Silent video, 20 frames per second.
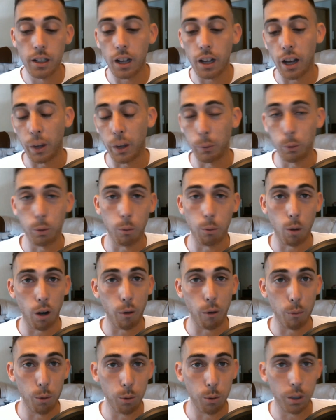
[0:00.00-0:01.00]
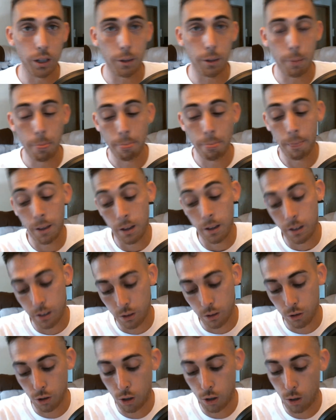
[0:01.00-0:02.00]
I wouldn't want to ruin it.
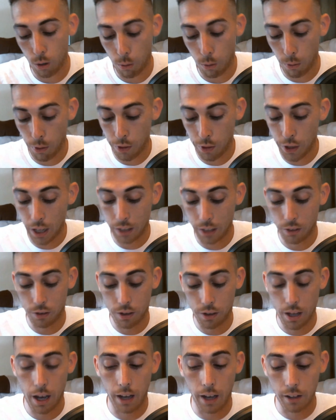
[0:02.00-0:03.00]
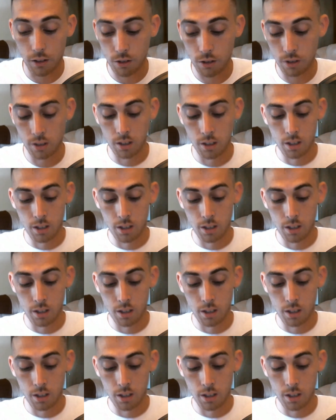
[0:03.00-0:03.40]
So, that's that.